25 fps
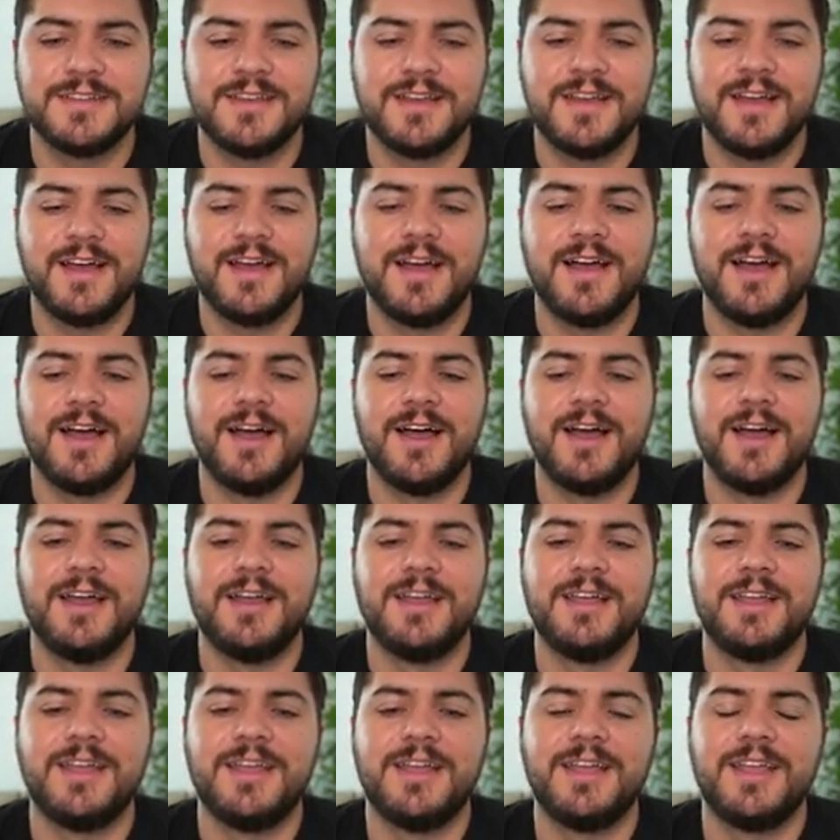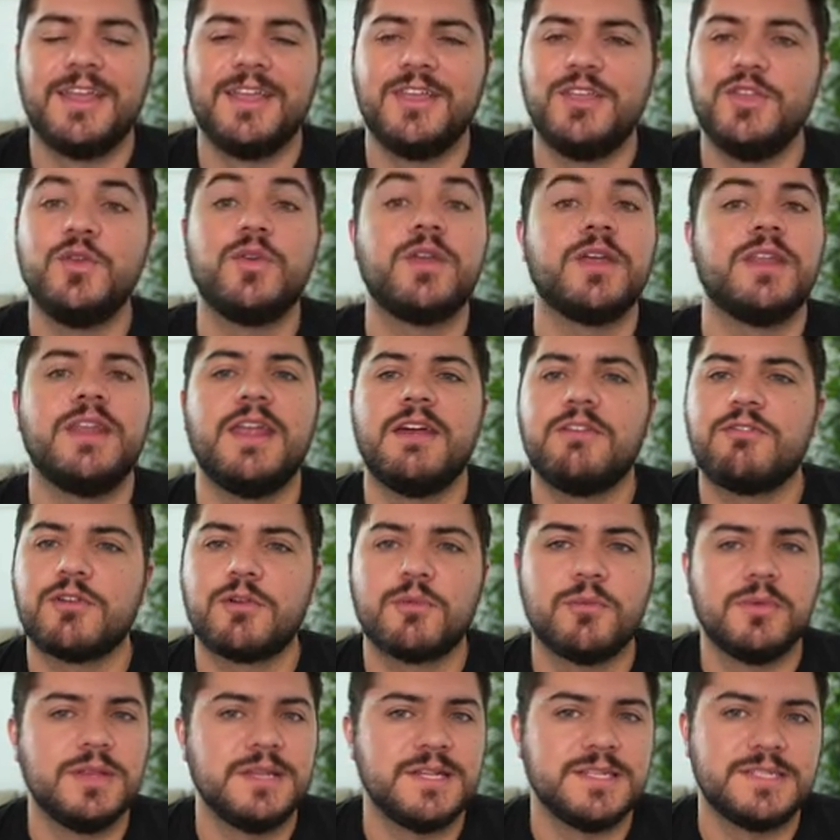uh, you can never
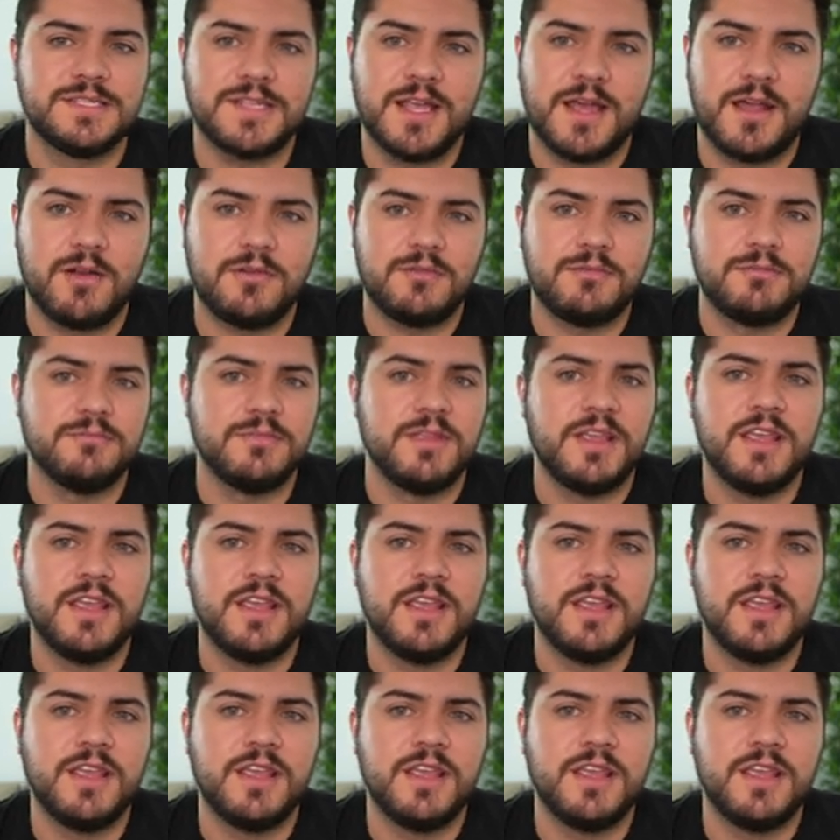really settle.